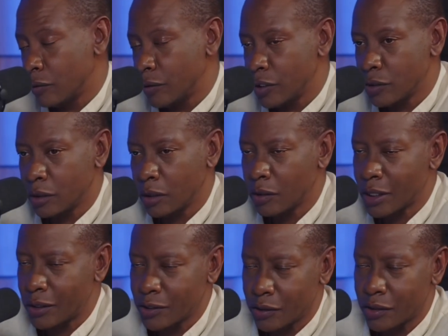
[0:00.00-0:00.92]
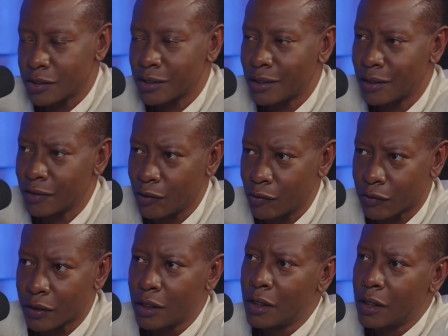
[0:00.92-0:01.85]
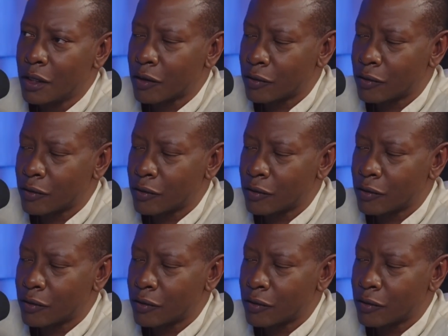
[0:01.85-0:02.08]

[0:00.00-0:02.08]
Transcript: generation, not our generation, our youth,